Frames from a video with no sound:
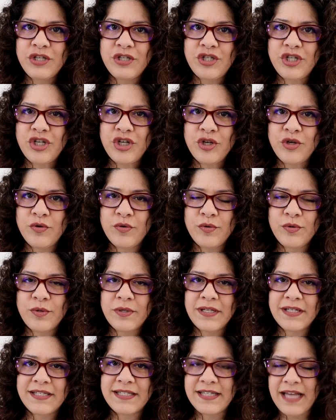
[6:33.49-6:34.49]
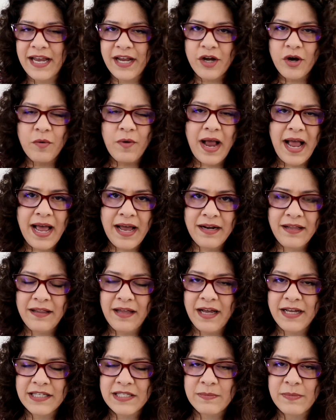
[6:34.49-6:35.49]
to
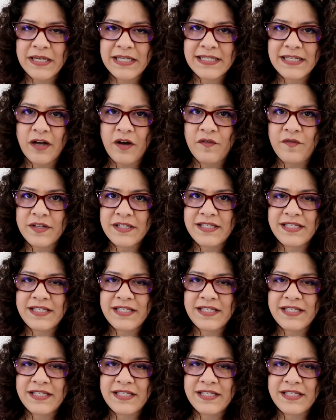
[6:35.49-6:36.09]
psychoanalyze myself